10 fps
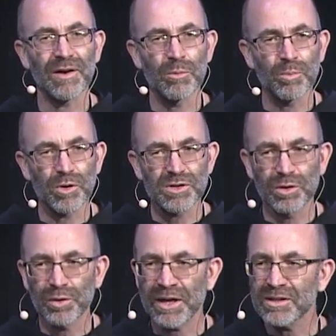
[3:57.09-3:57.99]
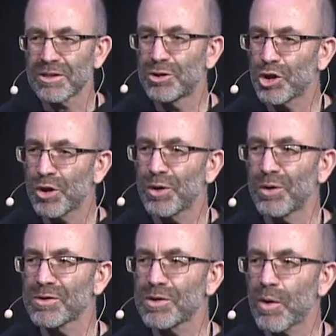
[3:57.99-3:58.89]
I'm a person who likes to
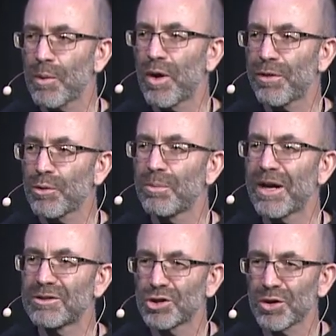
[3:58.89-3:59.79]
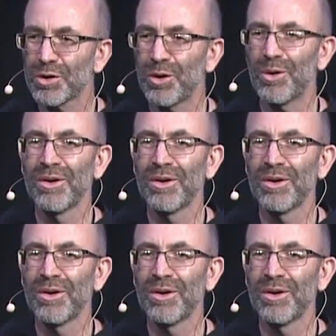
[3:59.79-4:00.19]
journal, so I went through my journal